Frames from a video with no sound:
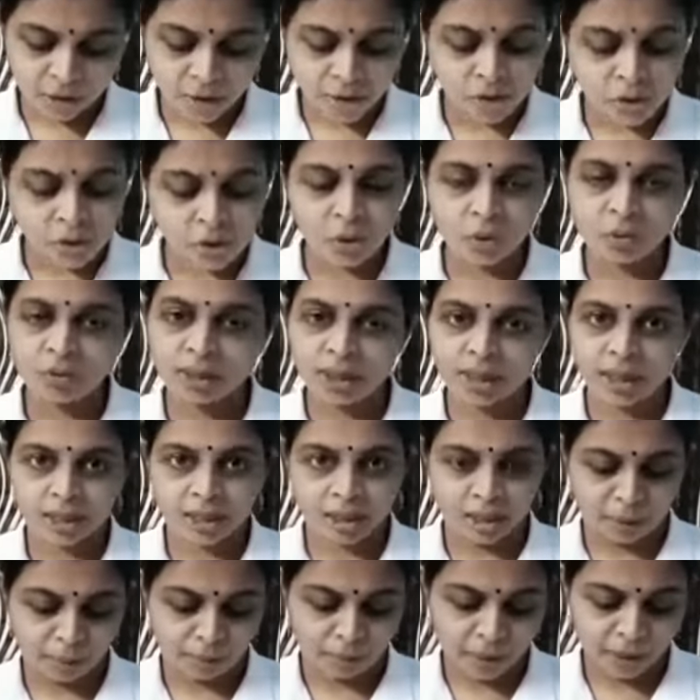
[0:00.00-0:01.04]
So we can
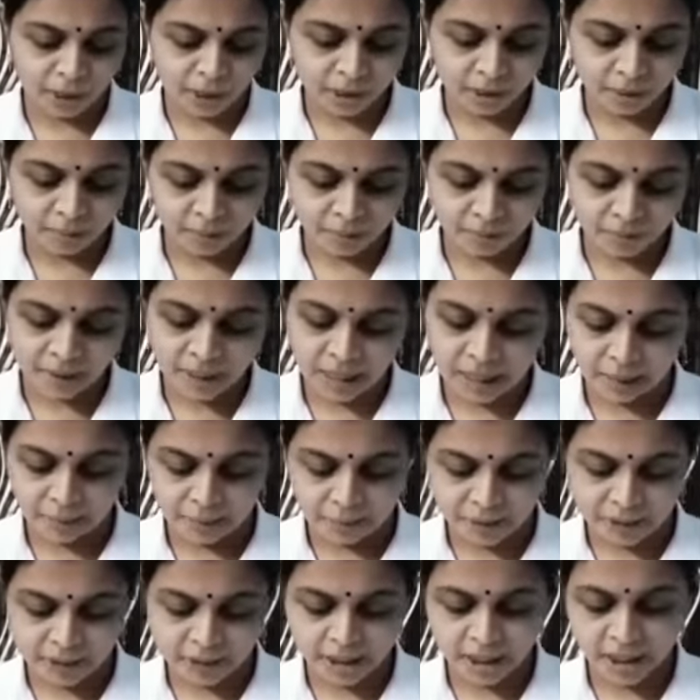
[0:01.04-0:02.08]
compare
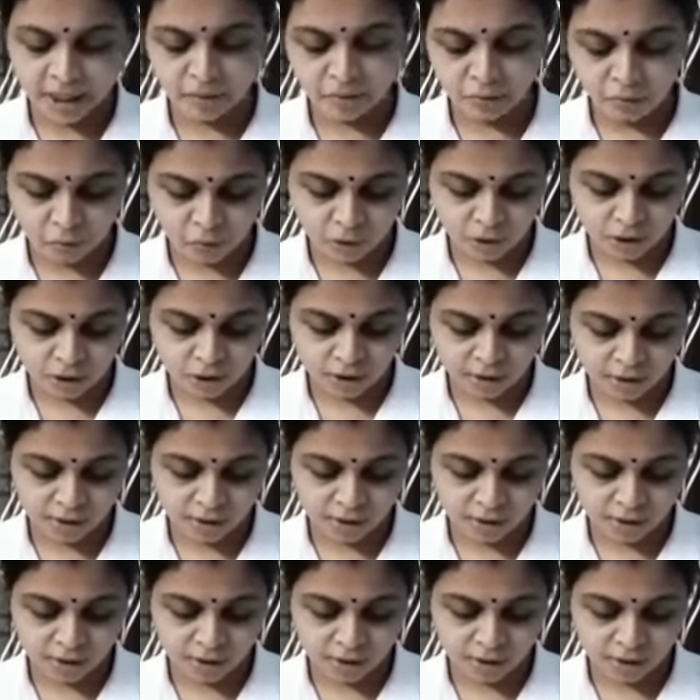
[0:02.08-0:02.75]
LPG and wood.